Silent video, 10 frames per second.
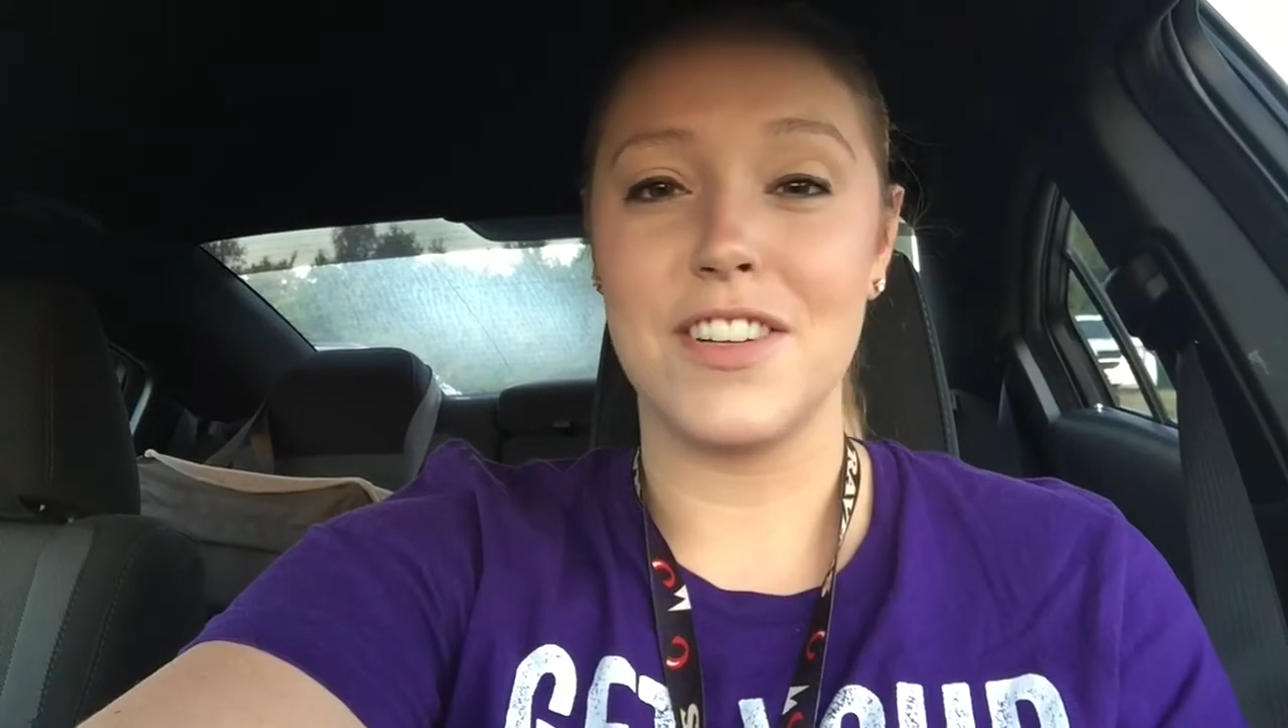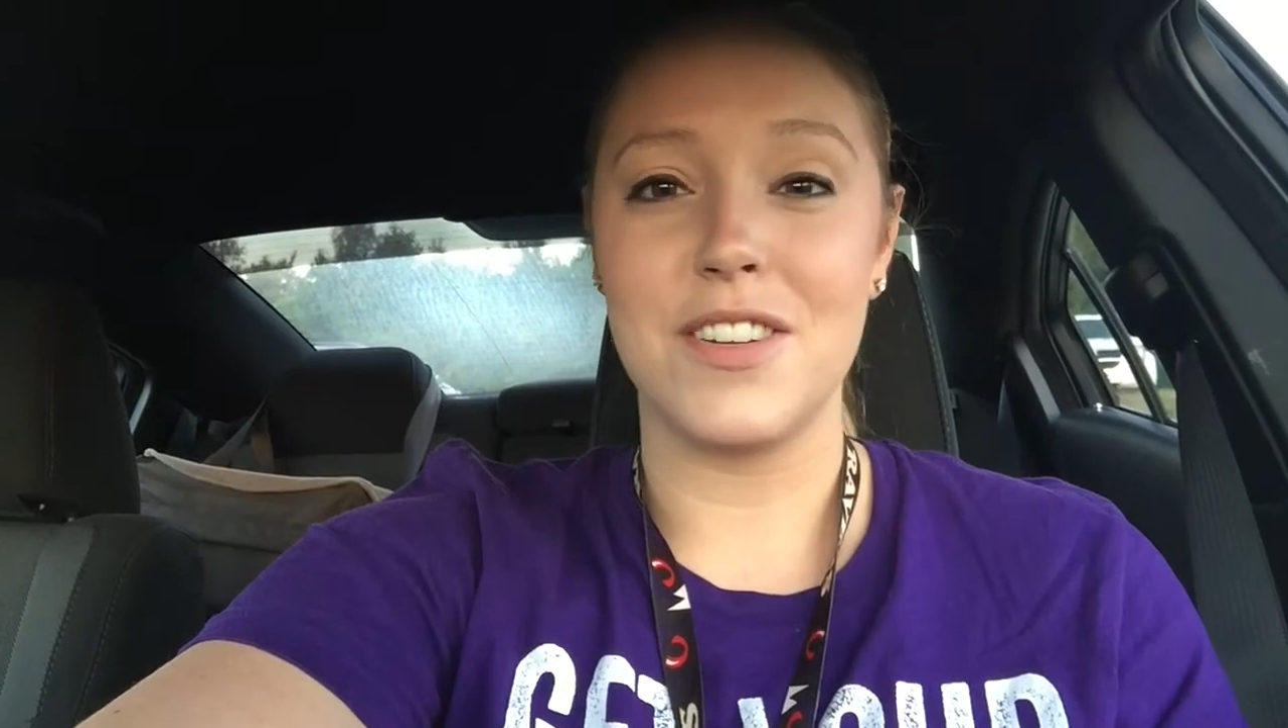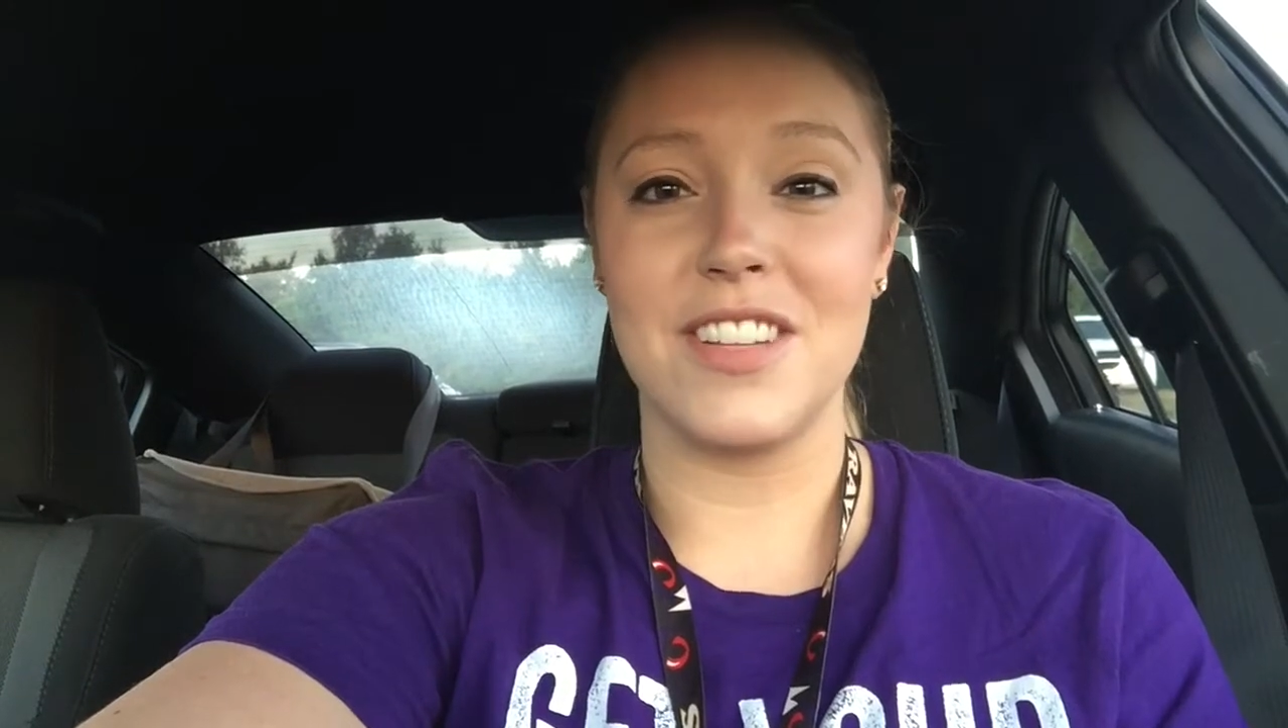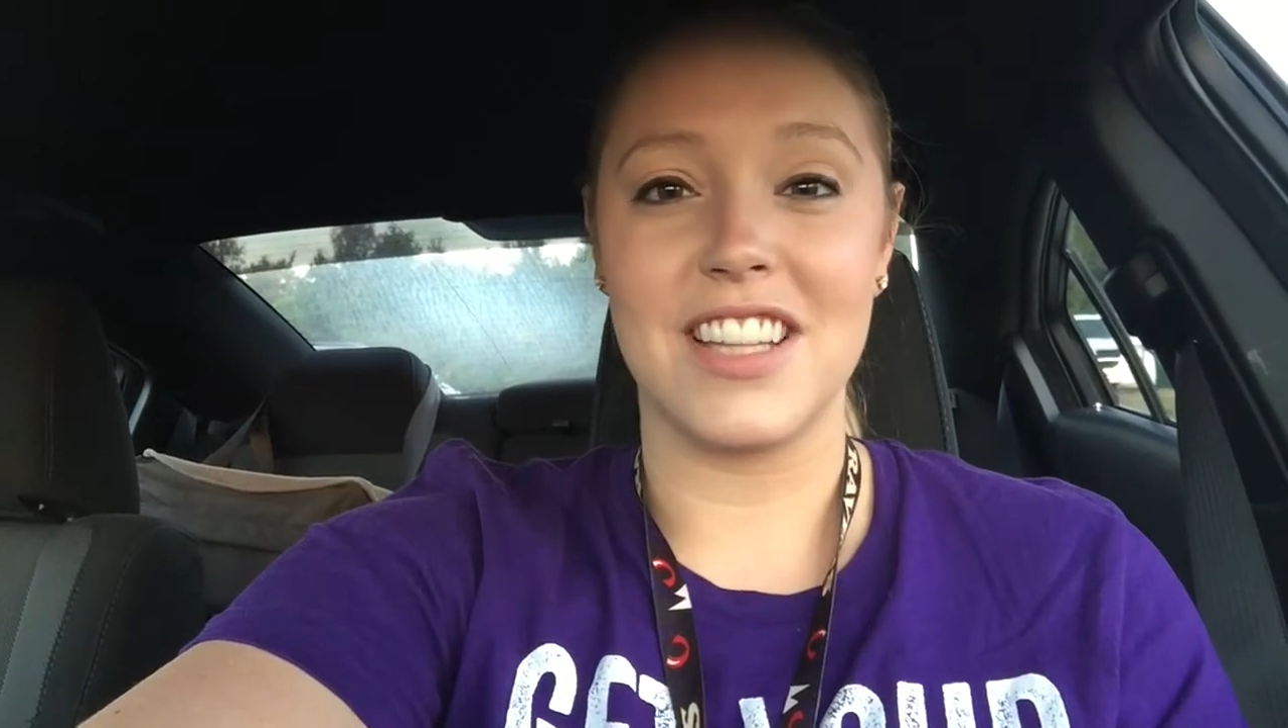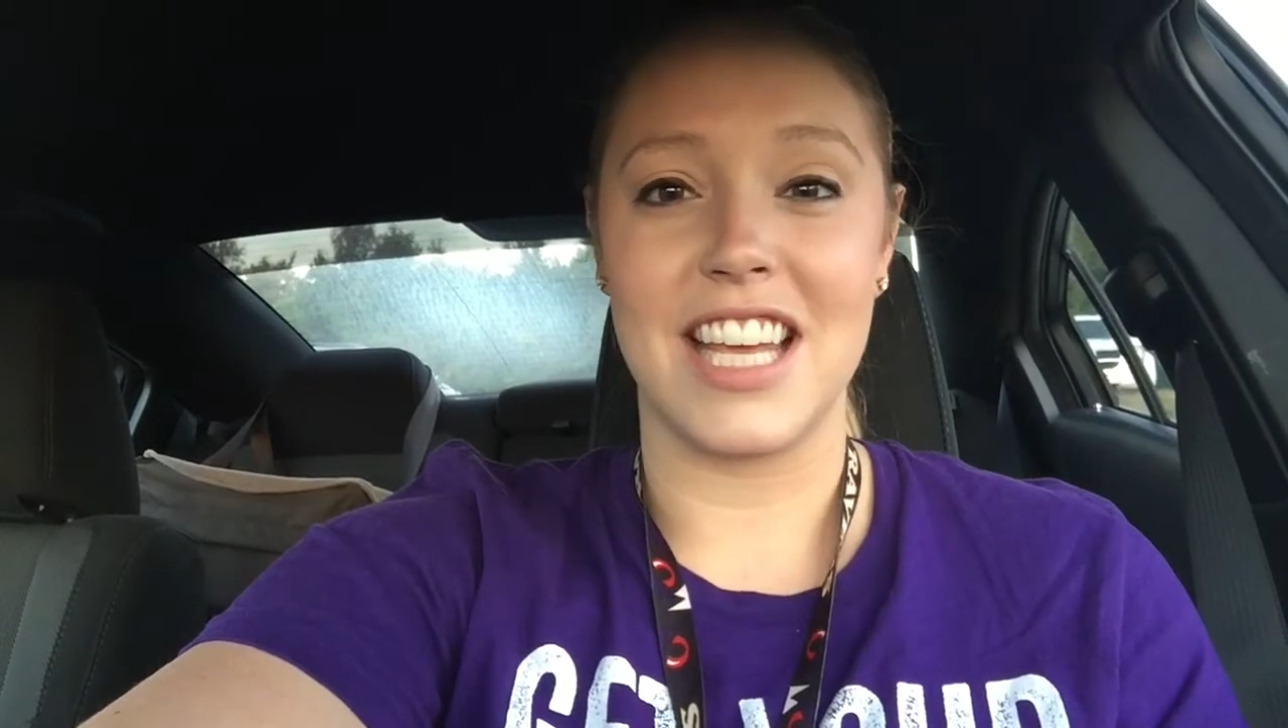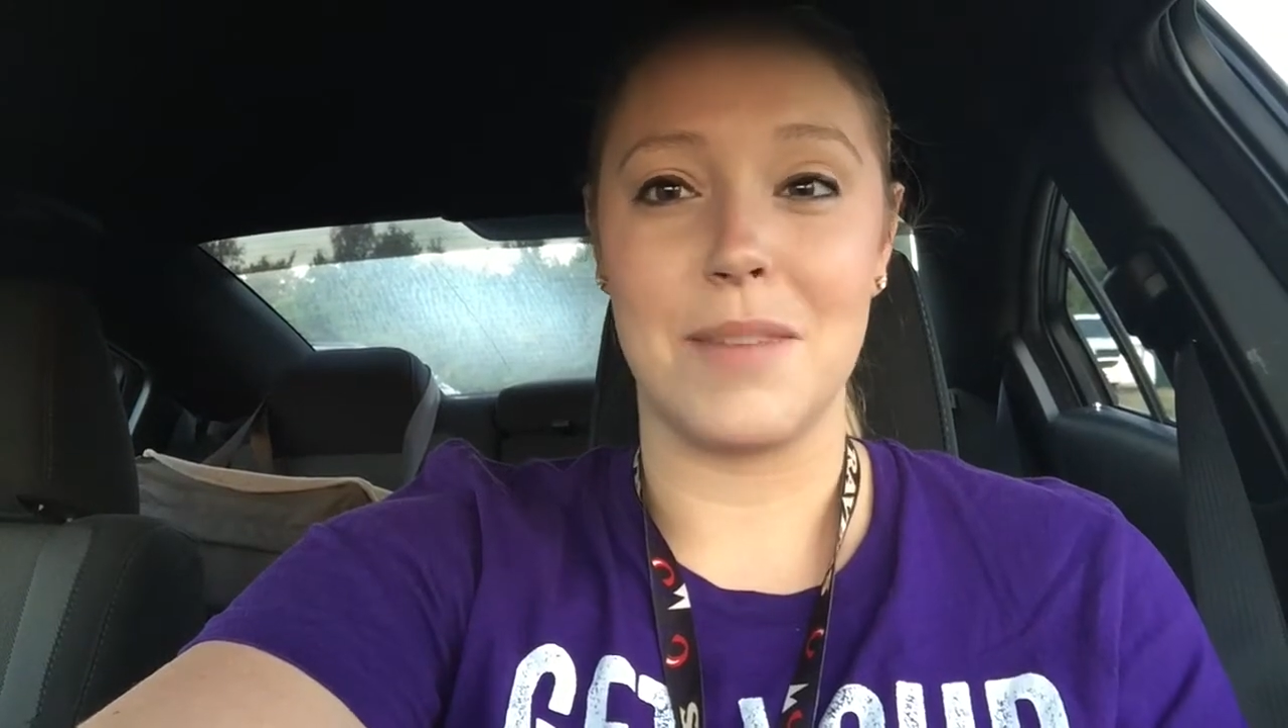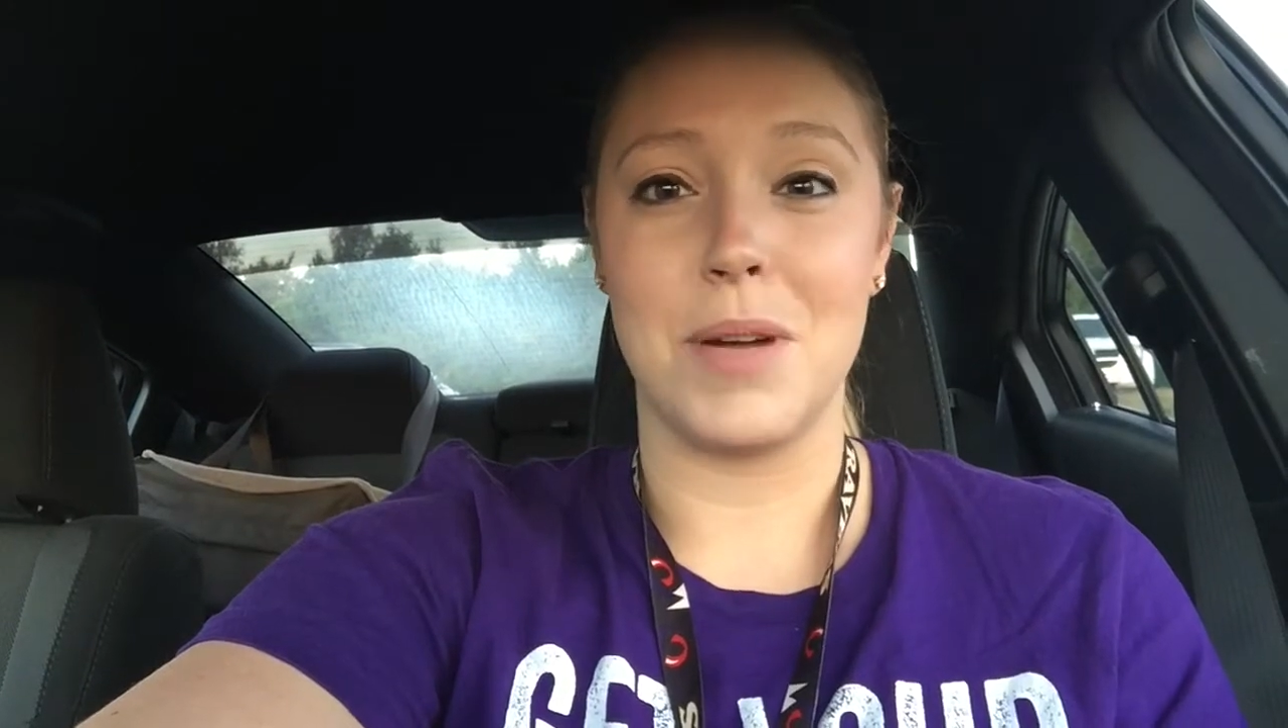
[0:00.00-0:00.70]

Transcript: knew that they had